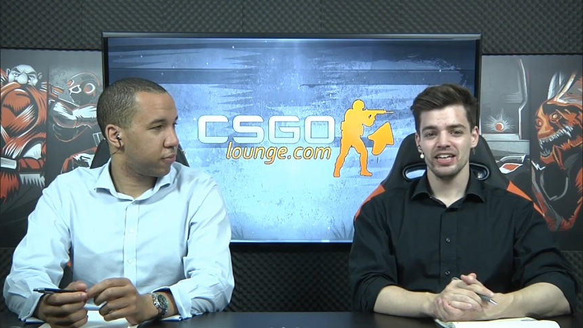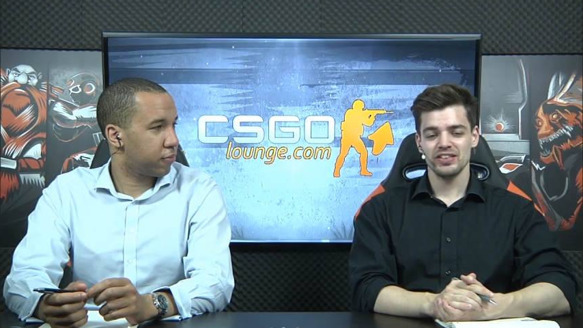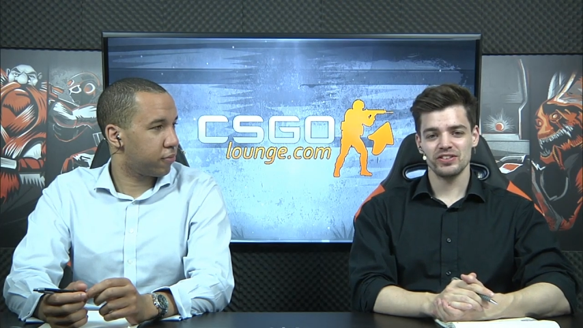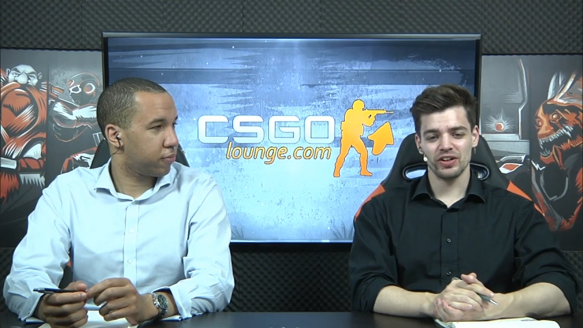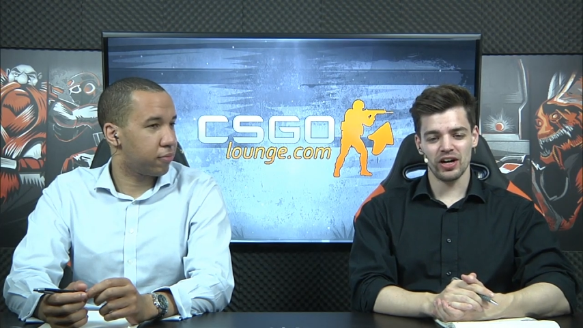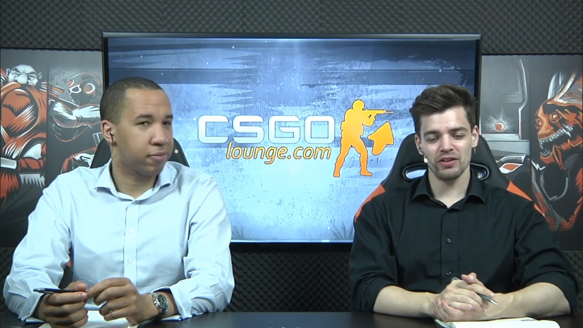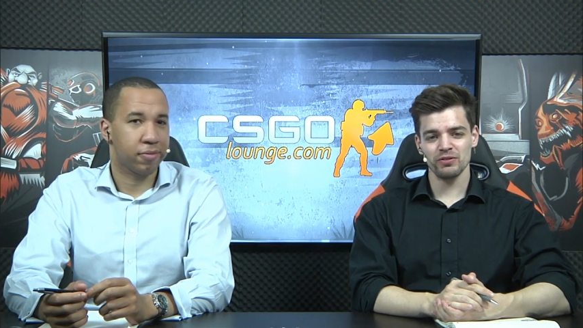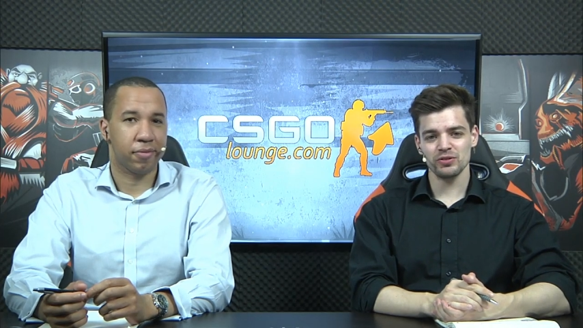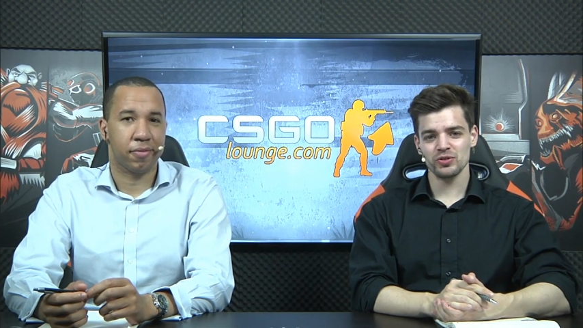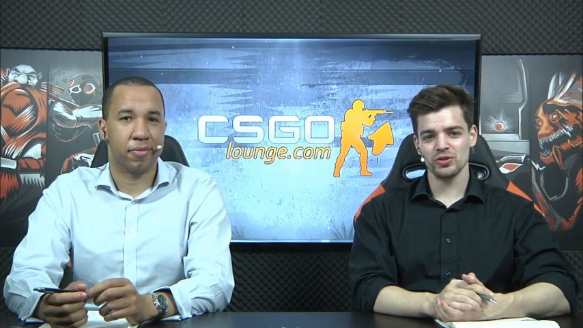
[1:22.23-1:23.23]
Speaker 1: So I'm
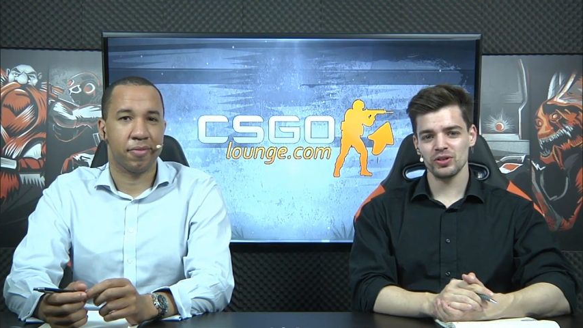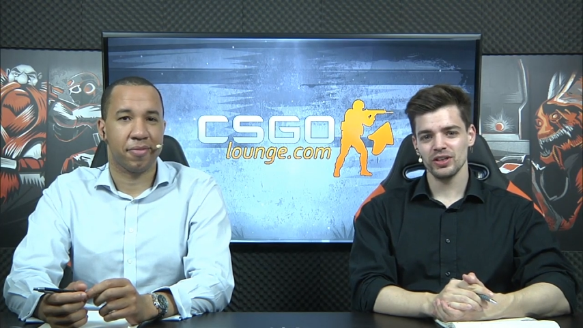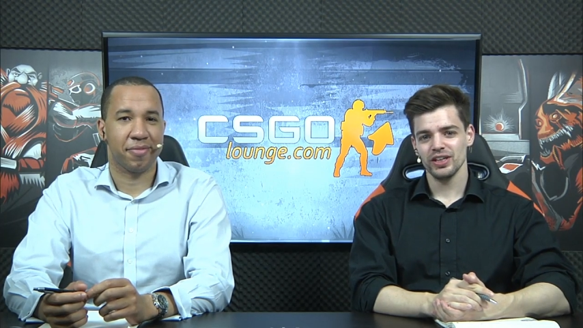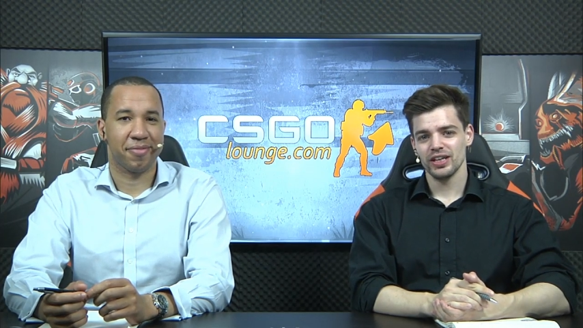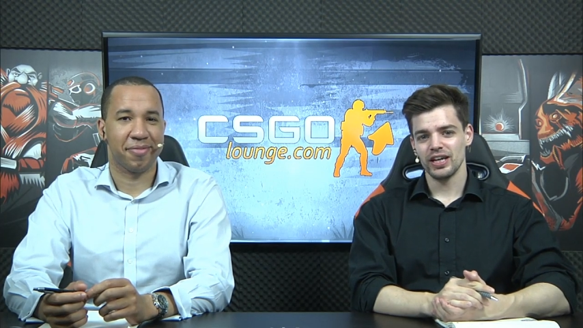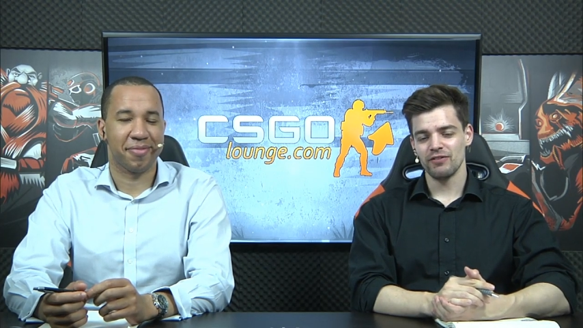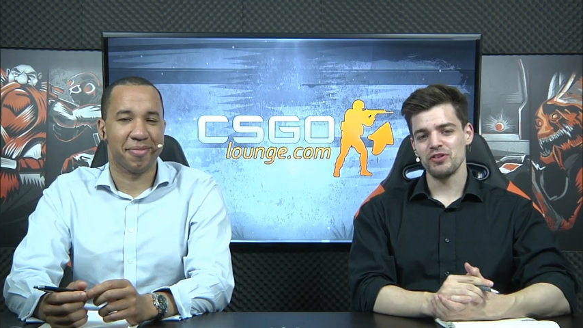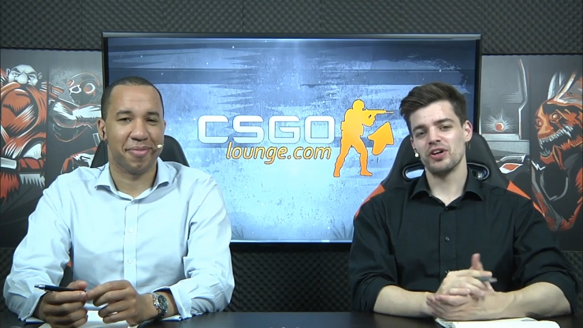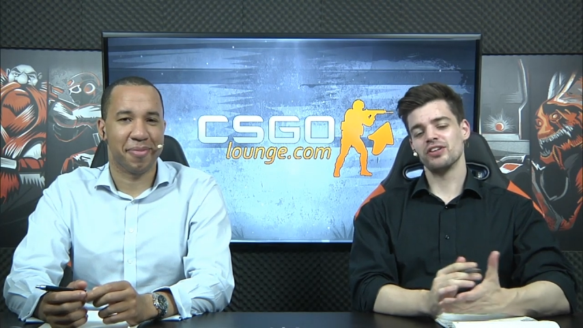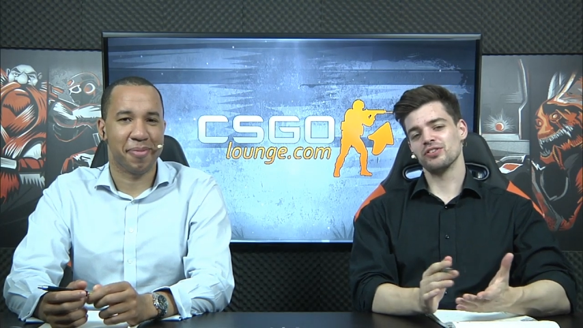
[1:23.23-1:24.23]
not sure if you
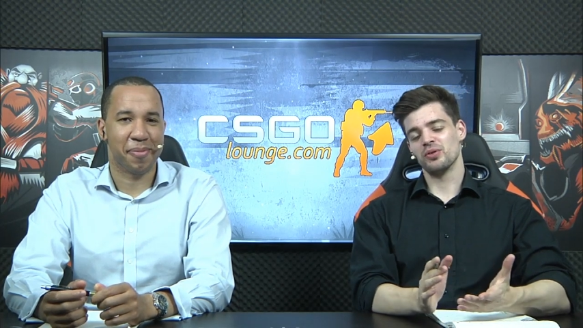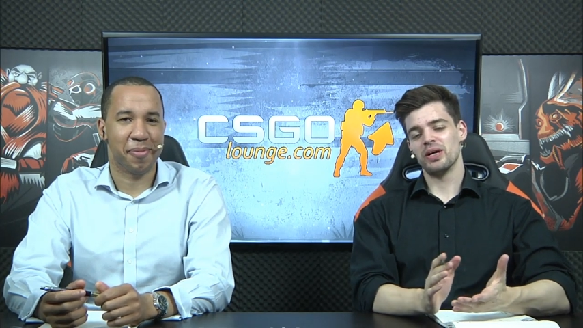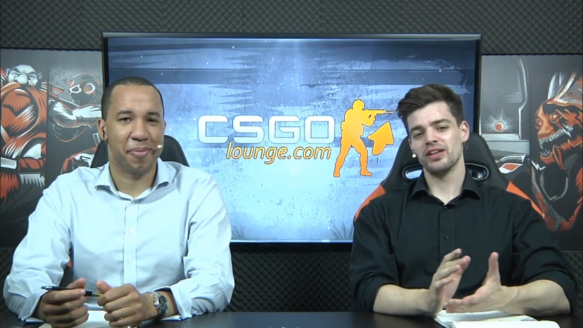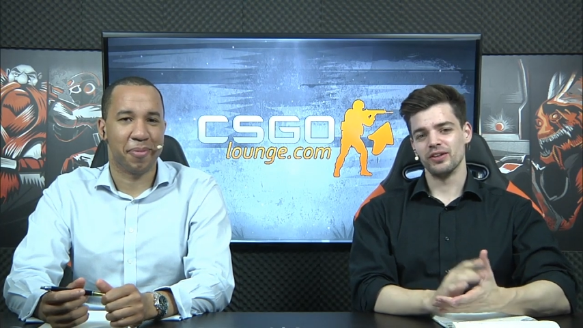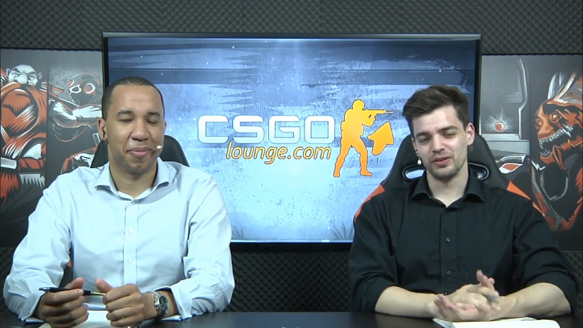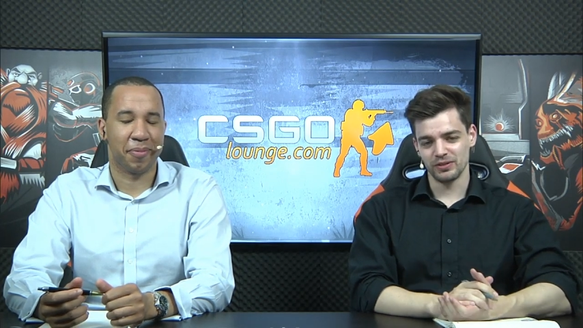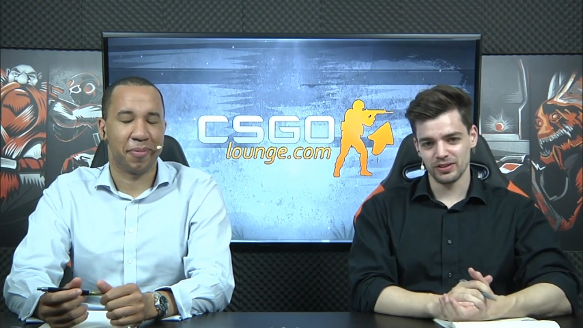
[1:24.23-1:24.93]
guys are aware though.